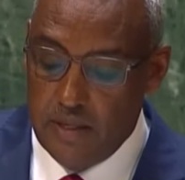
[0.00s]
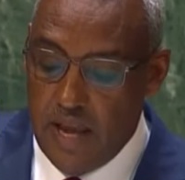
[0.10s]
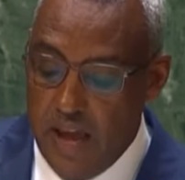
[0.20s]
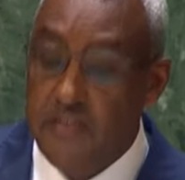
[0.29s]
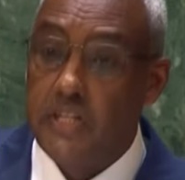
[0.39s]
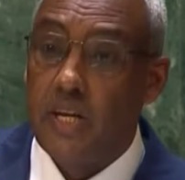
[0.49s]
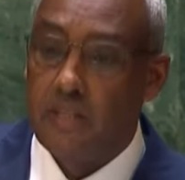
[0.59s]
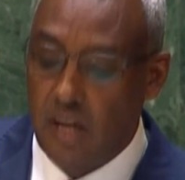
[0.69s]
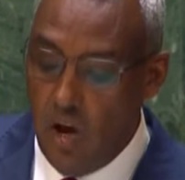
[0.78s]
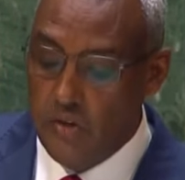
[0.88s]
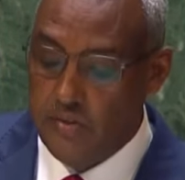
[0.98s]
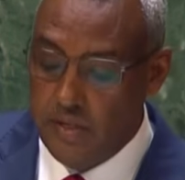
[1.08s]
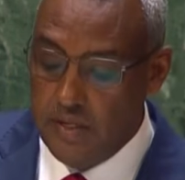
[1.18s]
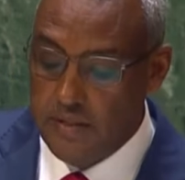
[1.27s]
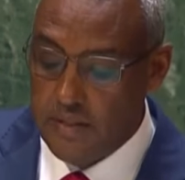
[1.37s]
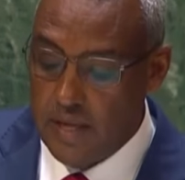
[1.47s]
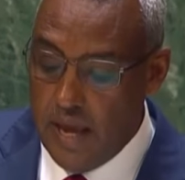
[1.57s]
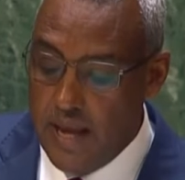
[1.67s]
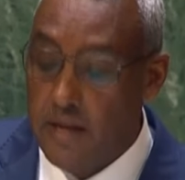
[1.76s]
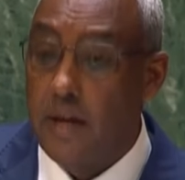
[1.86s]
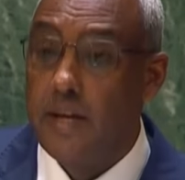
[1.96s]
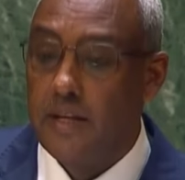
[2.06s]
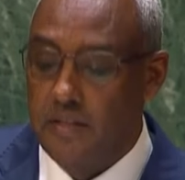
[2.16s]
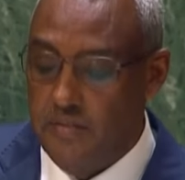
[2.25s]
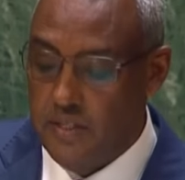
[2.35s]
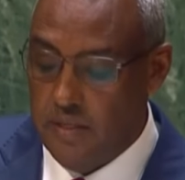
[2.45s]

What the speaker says: efficient logistics, and connectivity.